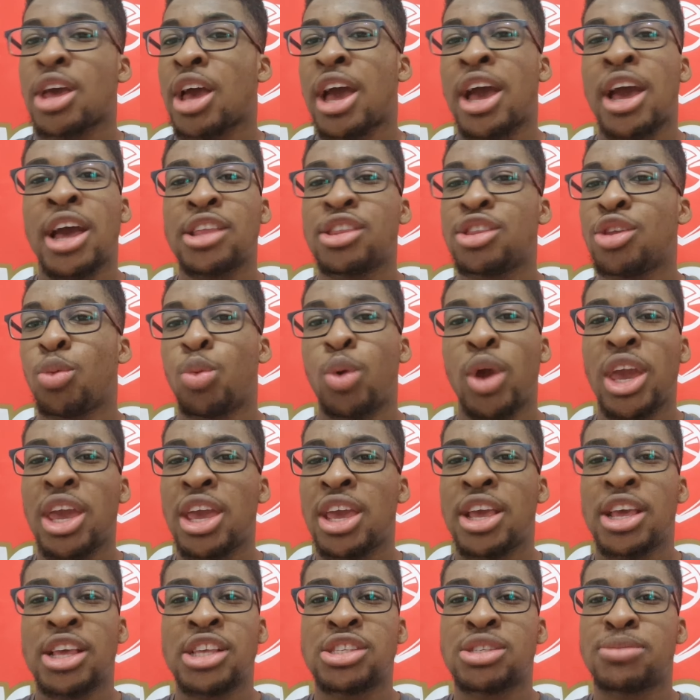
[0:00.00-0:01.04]
And the
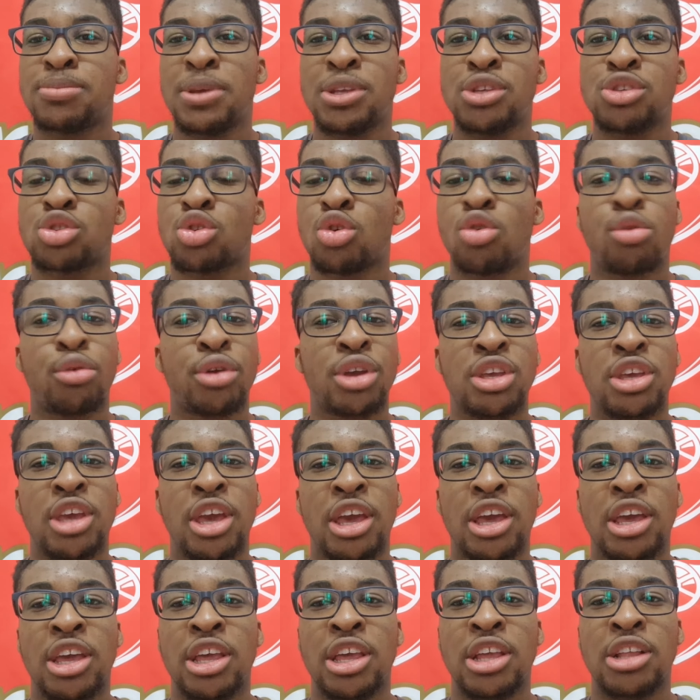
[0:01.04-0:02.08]
way he's been scoring,
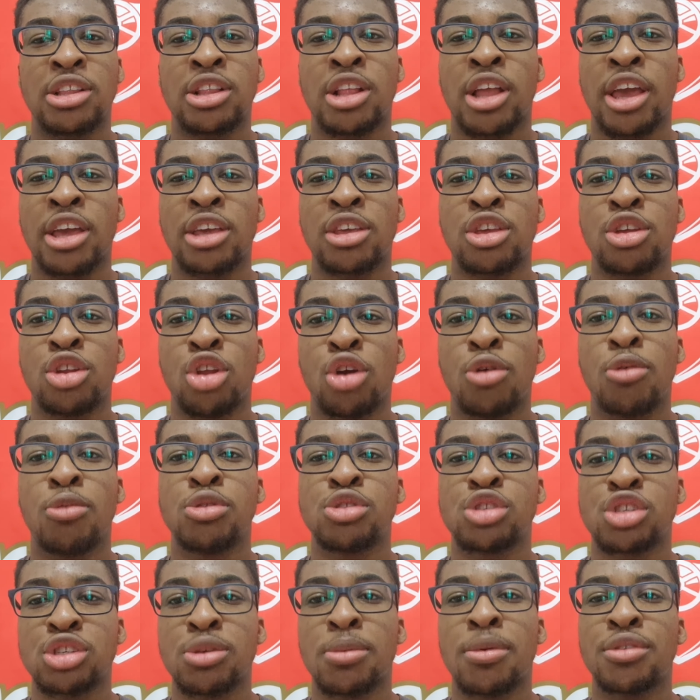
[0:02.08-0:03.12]
yeah, in, like, you
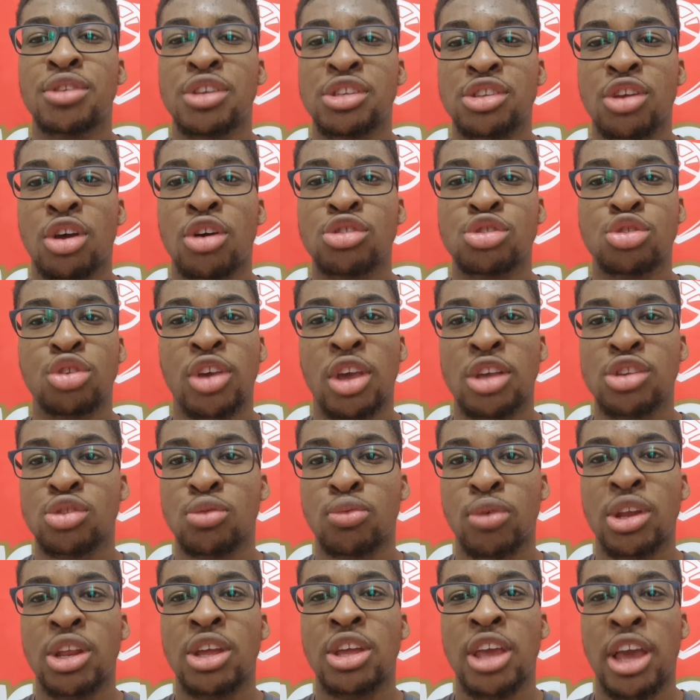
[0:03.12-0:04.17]
know, some of these Arsenal games
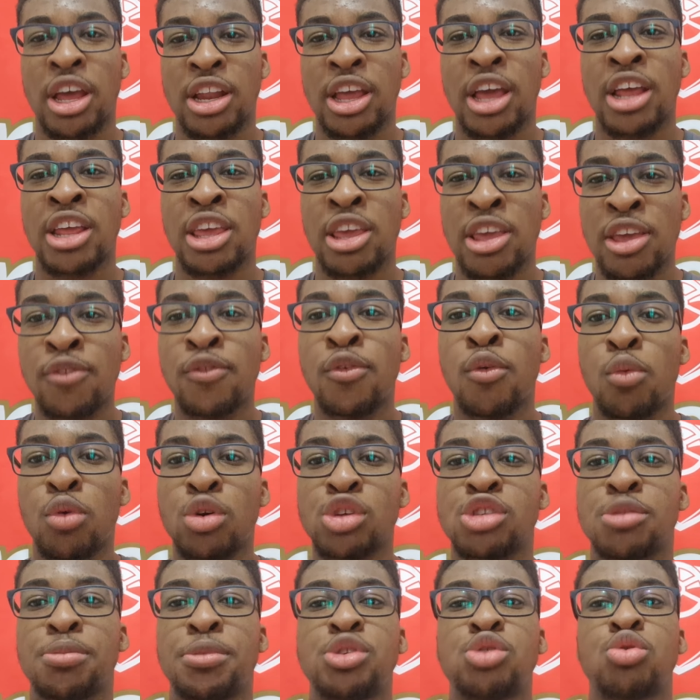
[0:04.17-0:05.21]
already, yeah, that he even
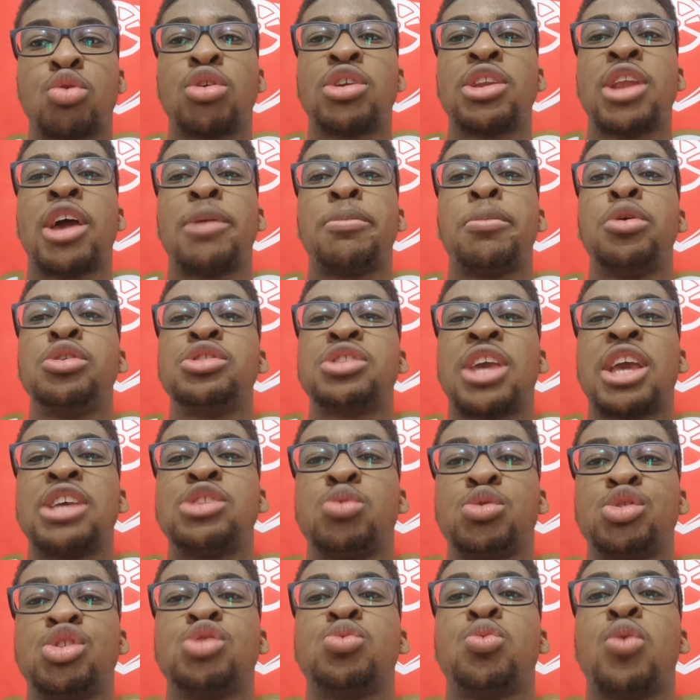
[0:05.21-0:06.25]
wants to be scoring in most
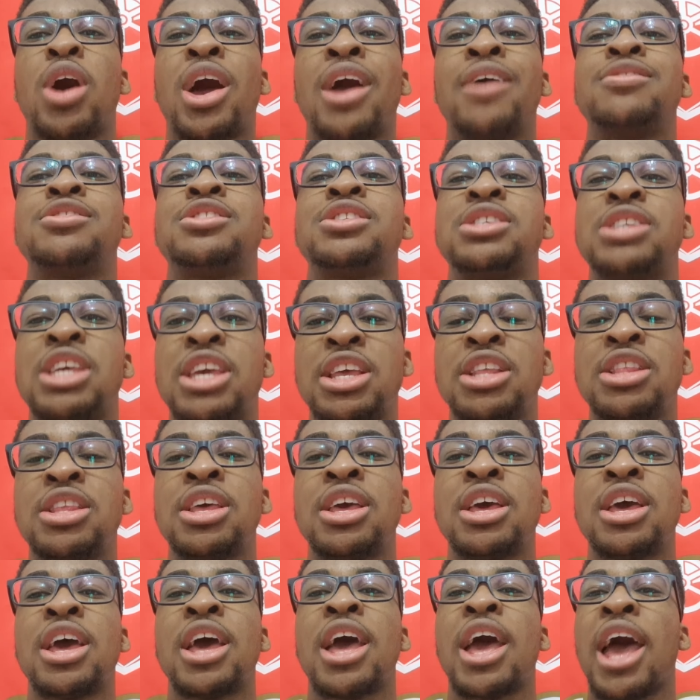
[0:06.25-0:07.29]
games, which is what I've
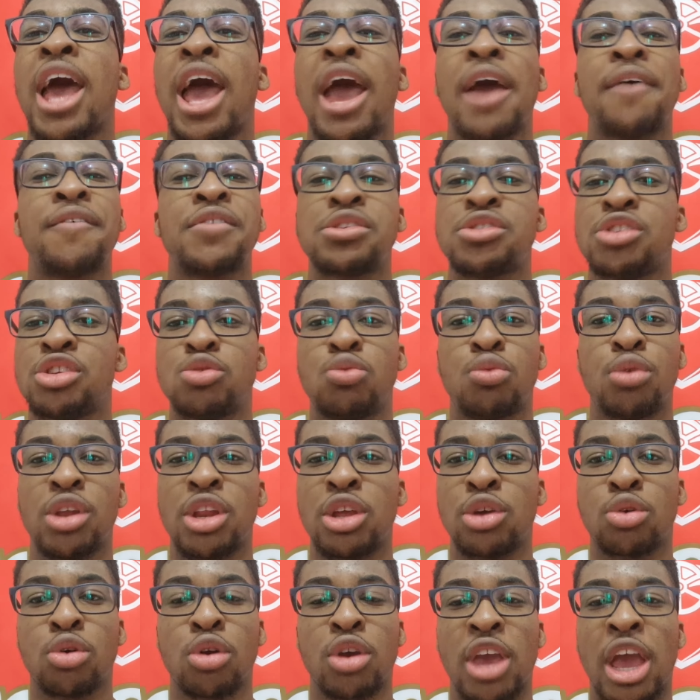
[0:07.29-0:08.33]
seen. Havertz is
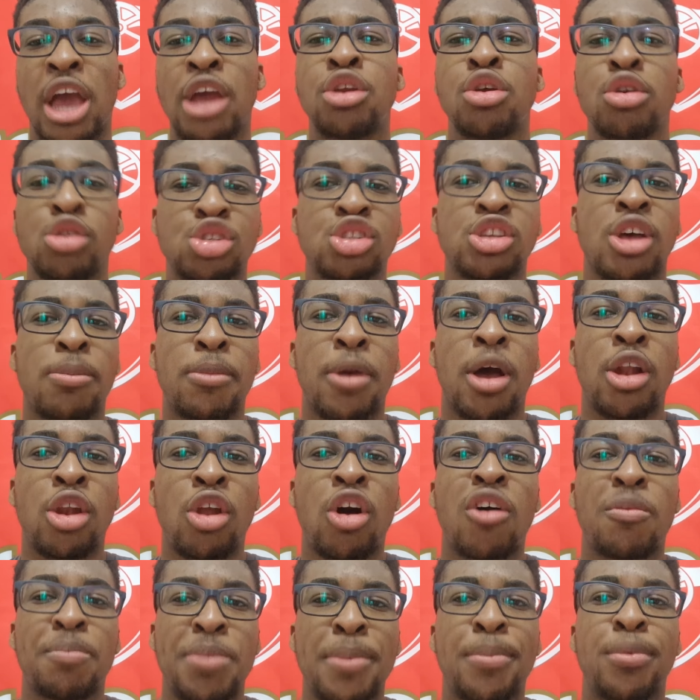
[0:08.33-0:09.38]
really cooking. I know a
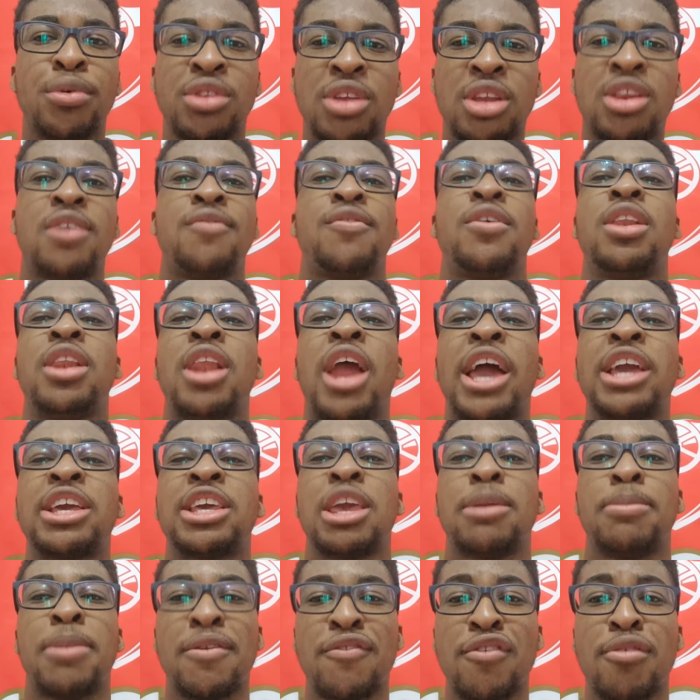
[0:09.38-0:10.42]
lot of people didn't even
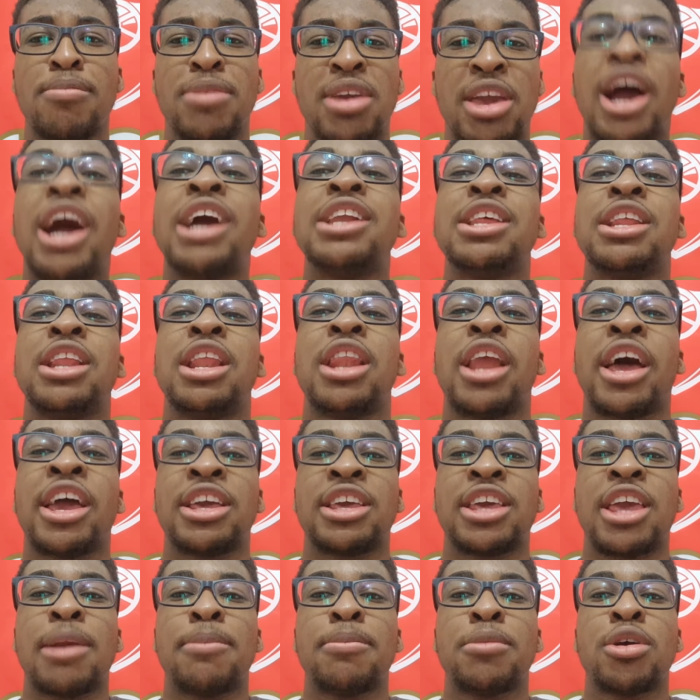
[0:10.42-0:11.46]
like him. Even me, I didn't
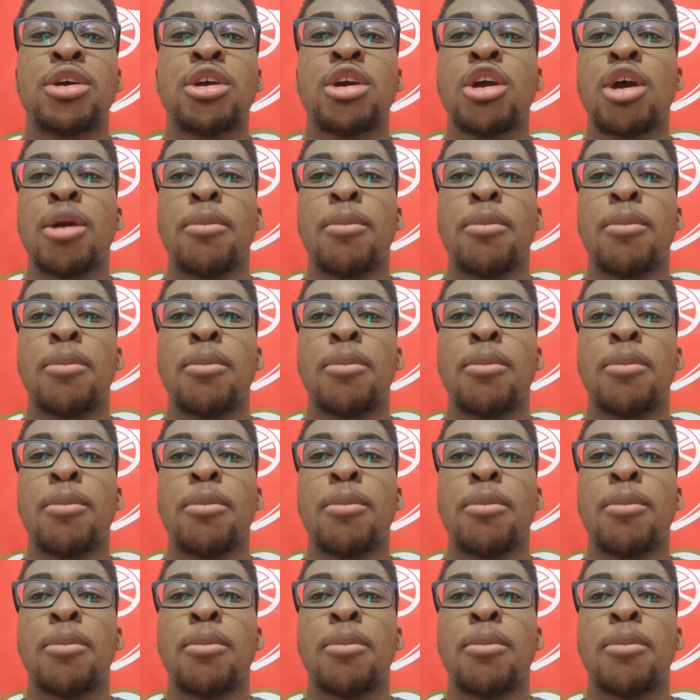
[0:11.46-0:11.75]
like him.